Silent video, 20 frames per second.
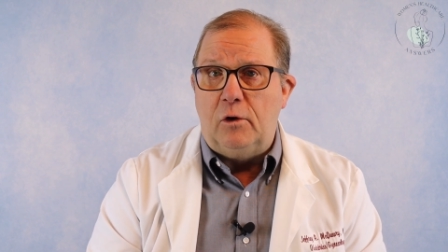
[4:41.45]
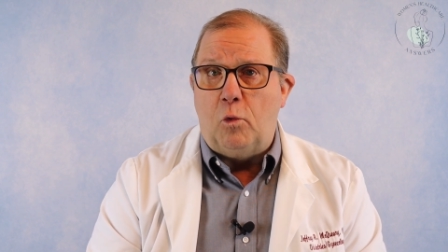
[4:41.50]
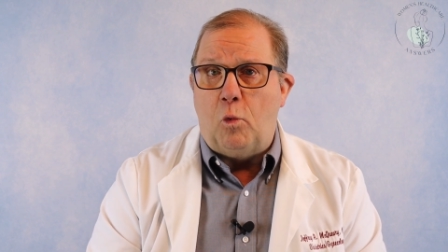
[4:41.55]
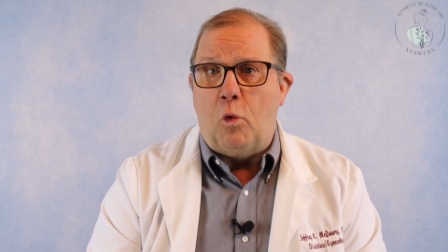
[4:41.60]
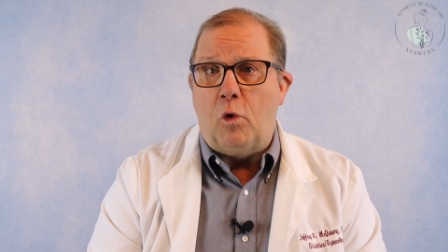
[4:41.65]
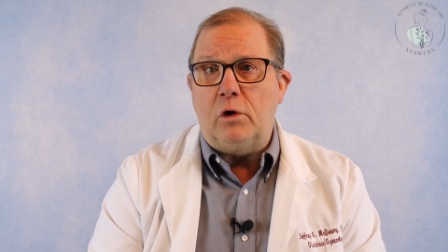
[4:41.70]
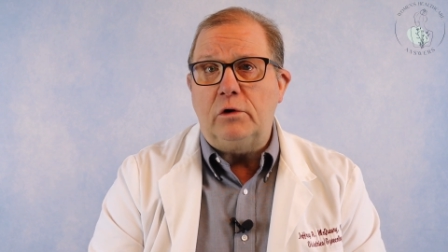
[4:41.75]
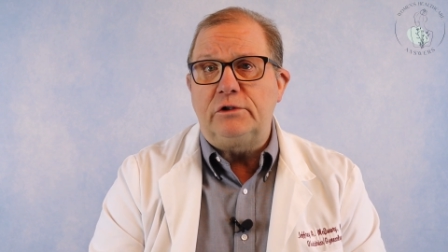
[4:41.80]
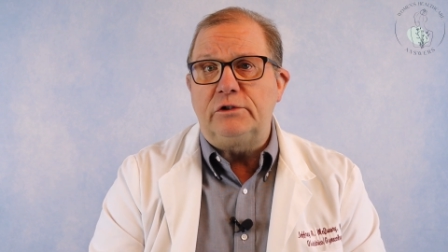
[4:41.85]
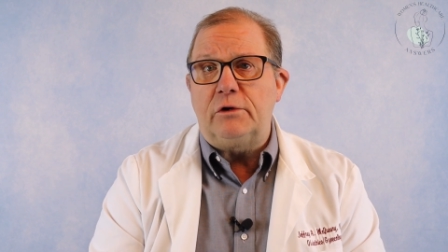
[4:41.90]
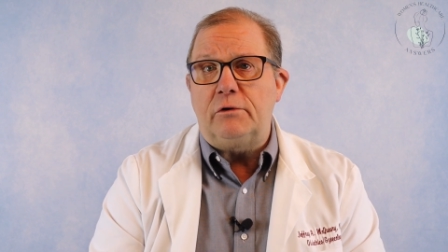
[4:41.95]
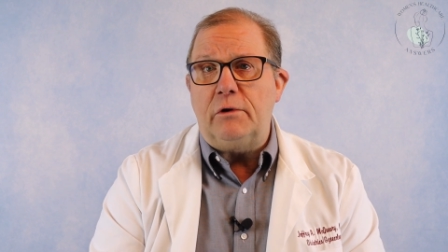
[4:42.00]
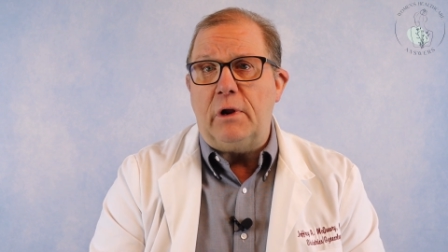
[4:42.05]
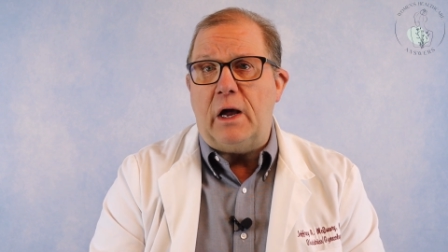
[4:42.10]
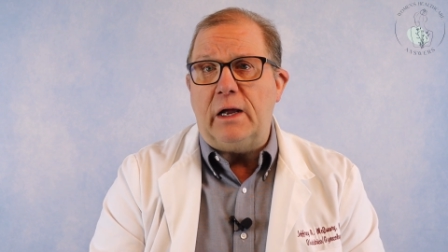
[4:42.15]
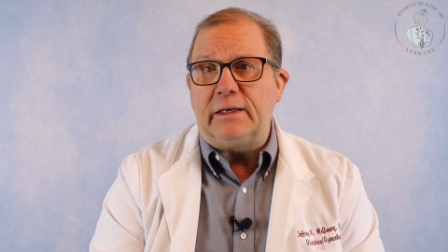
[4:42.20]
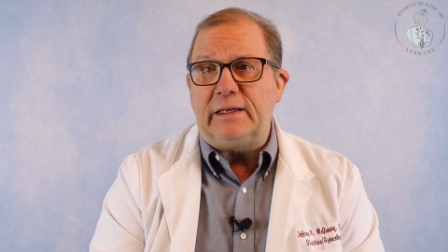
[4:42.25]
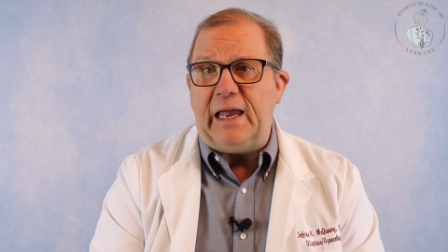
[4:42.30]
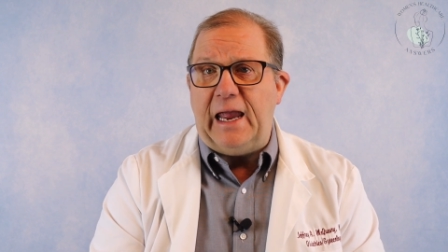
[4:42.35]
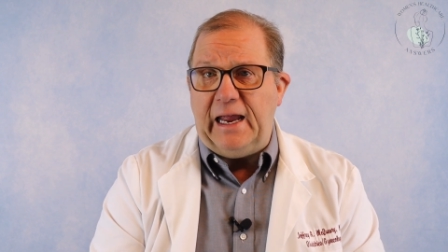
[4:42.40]
Warts are
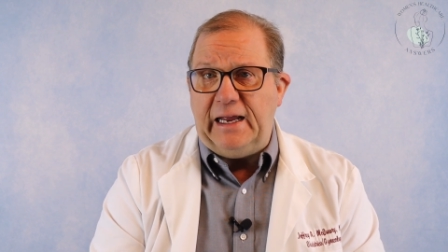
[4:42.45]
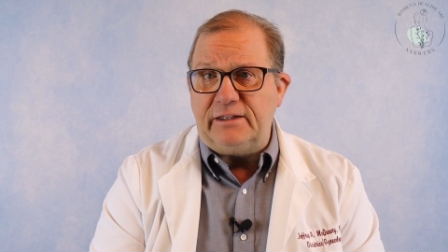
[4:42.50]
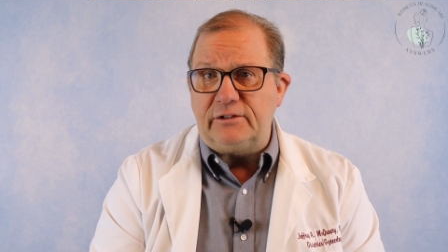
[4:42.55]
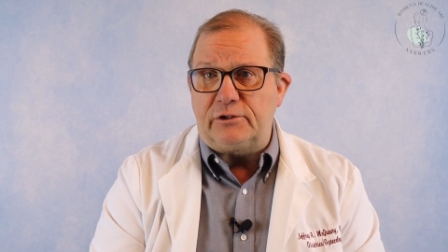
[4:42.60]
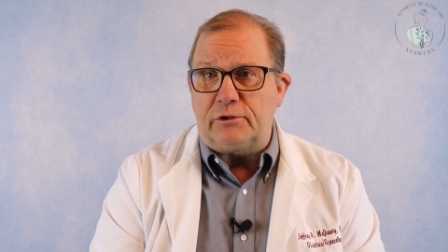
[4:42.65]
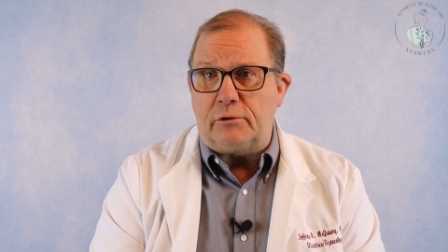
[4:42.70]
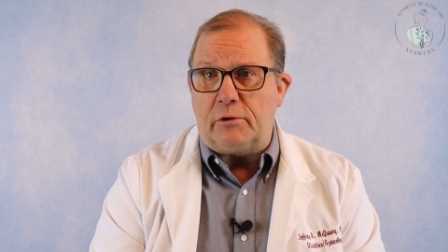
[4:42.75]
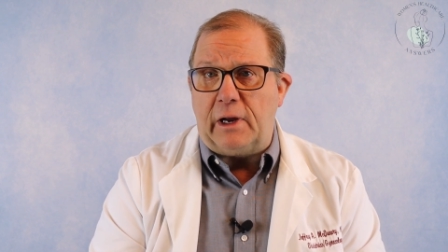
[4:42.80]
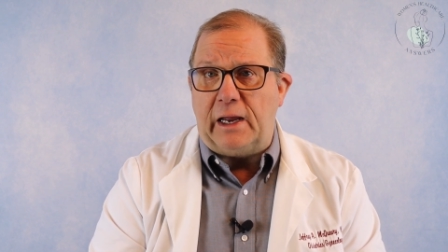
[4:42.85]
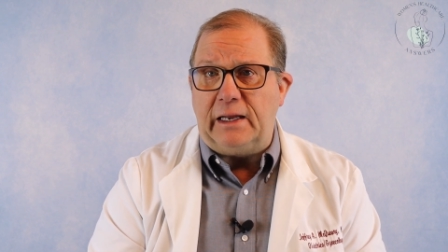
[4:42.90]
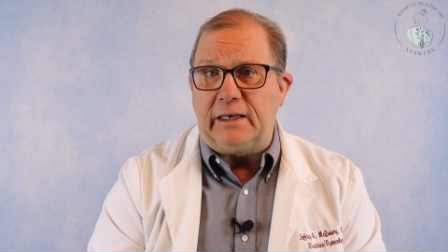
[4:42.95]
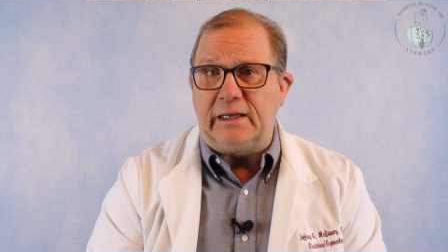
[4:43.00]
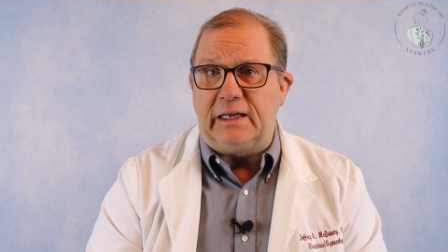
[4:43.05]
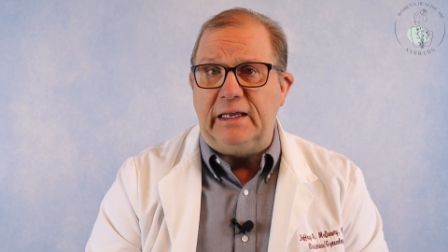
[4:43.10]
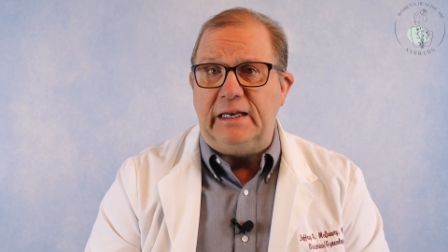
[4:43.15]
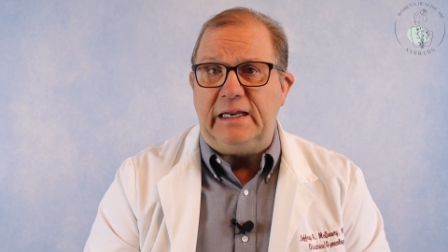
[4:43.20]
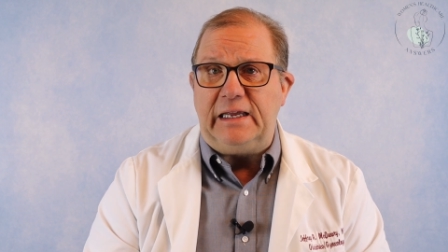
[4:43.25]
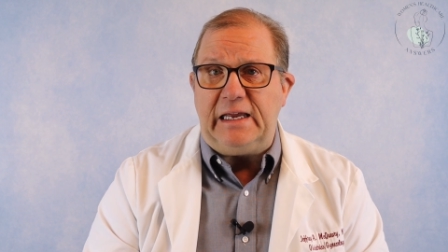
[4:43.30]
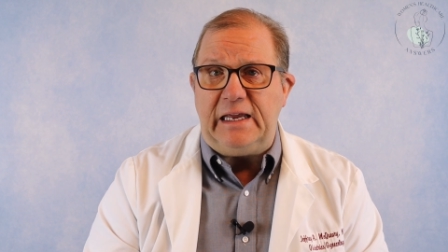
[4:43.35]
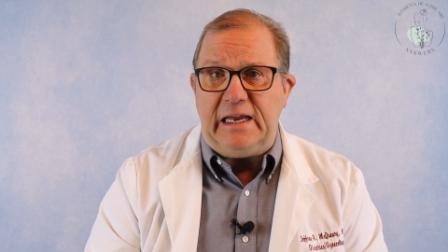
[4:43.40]
not cancer and
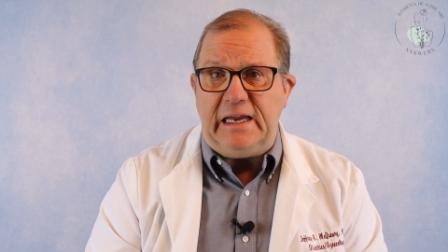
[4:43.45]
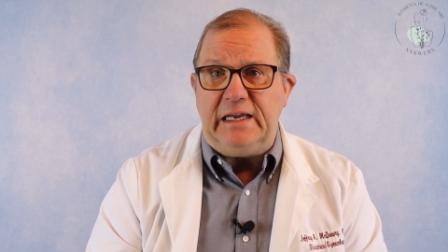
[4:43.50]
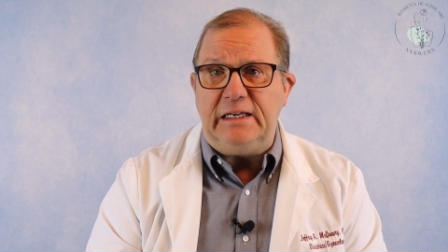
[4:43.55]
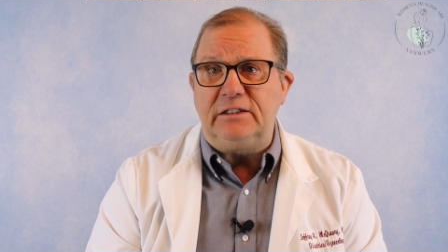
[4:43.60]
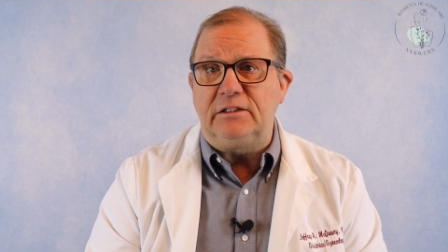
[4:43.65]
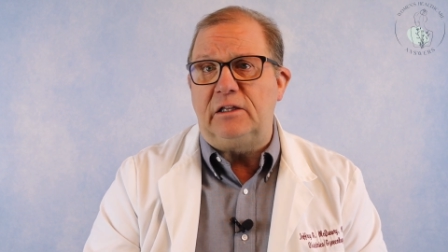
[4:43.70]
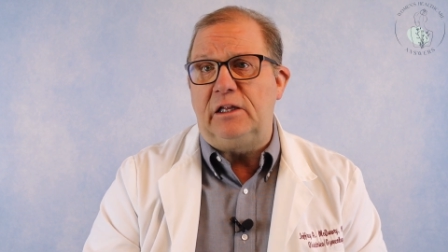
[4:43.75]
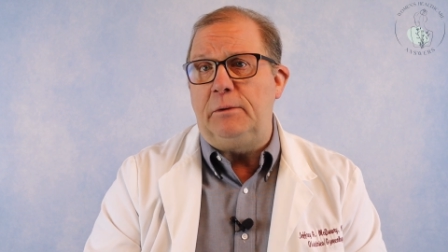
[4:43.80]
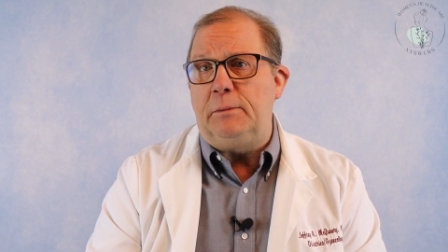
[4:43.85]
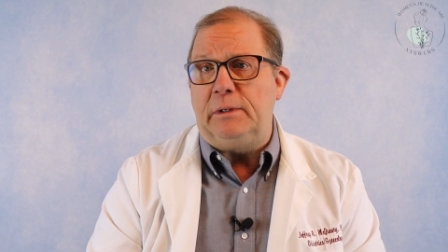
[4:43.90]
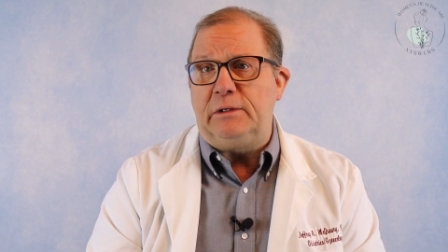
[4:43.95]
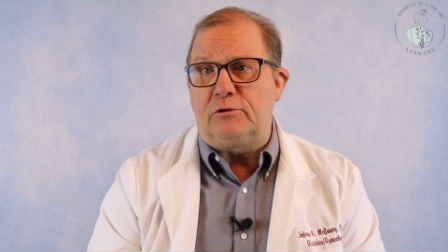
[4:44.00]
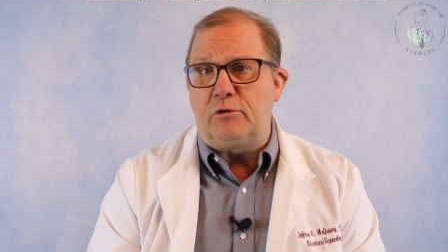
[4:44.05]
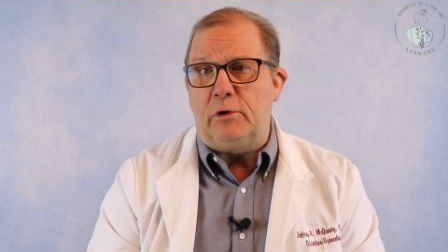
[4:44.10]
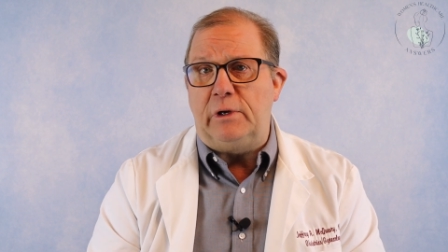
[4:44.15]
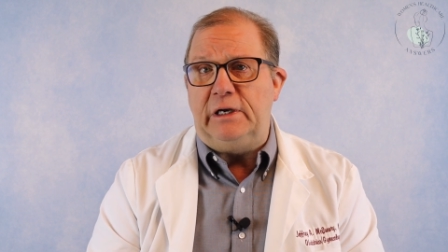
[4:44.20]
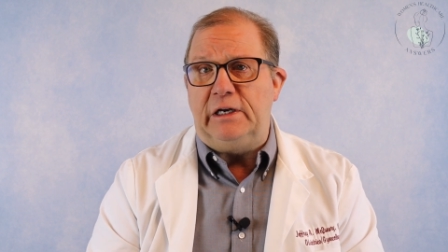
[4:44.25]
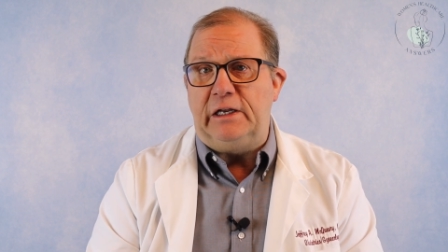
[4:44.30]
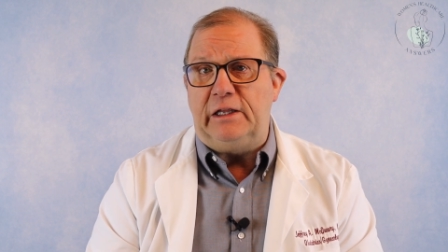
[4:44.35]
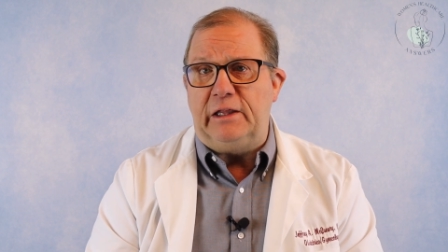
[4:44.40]
can easily be
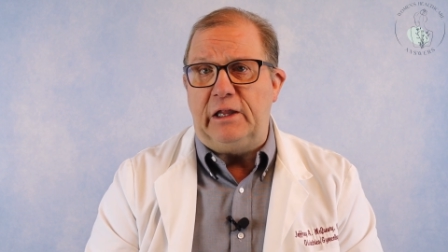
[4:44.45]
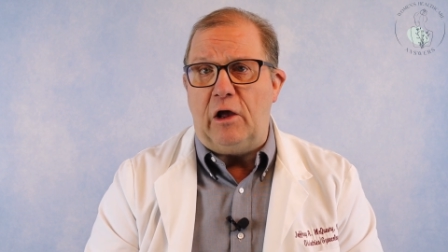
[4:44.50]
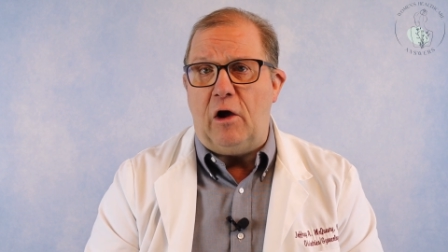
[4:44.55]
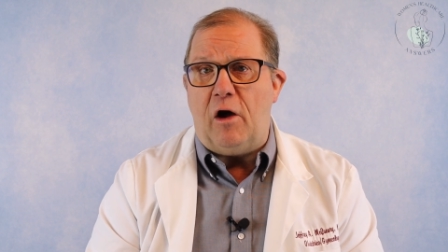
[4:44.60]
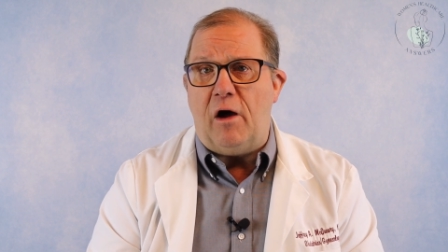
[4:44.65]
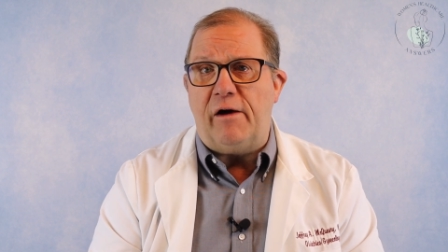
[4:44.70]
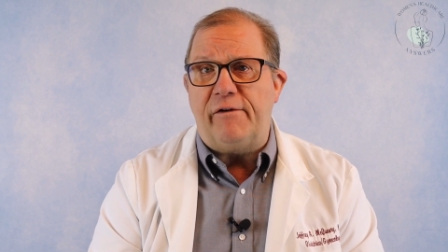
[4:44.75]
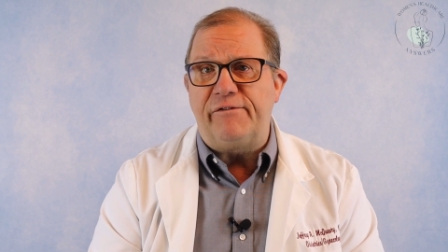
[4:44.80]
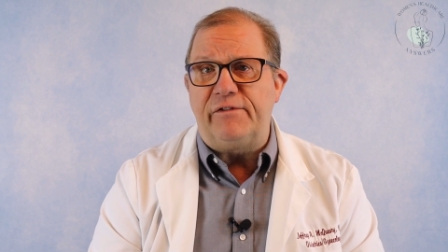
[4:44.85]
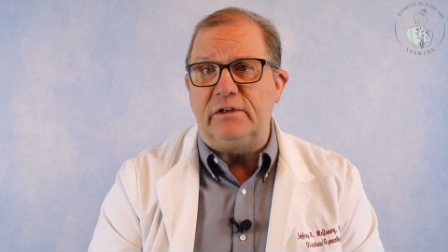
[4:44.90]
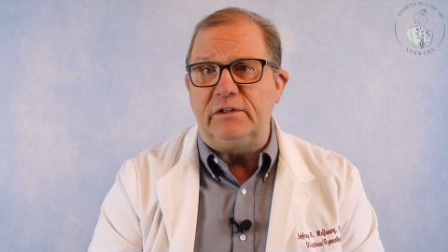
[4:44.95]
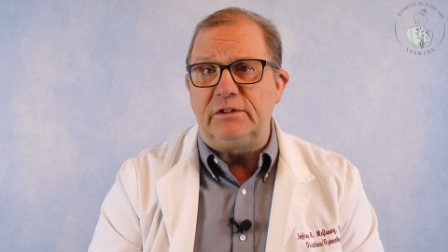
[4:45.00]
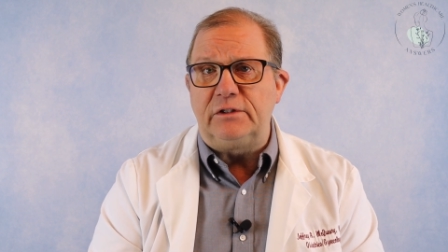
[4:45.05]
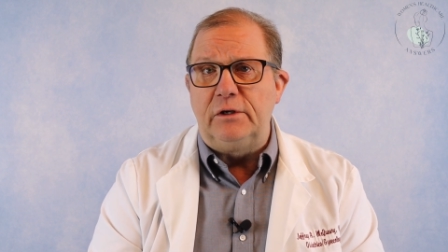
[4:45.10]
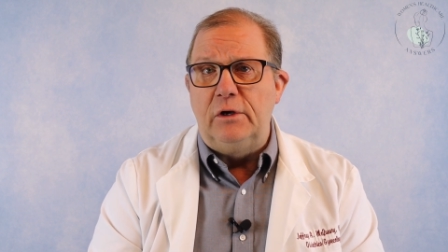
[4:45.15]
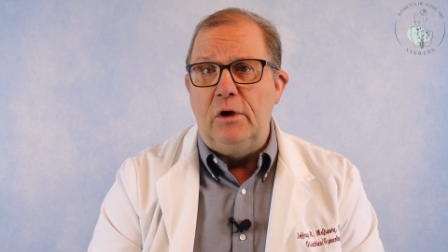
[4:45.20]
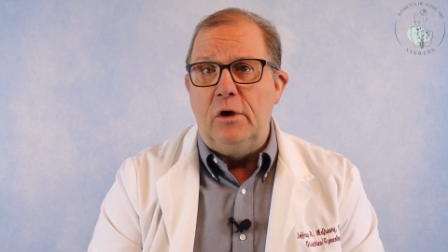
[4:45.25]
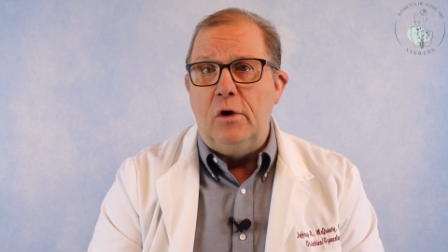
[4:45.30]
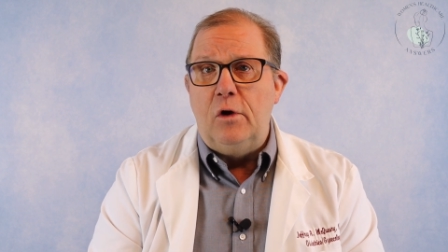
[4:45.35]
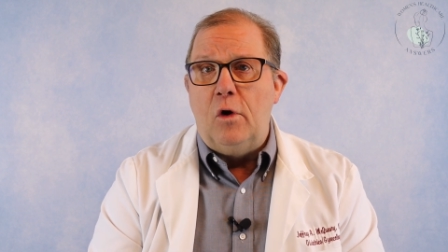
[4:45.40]
treated in the office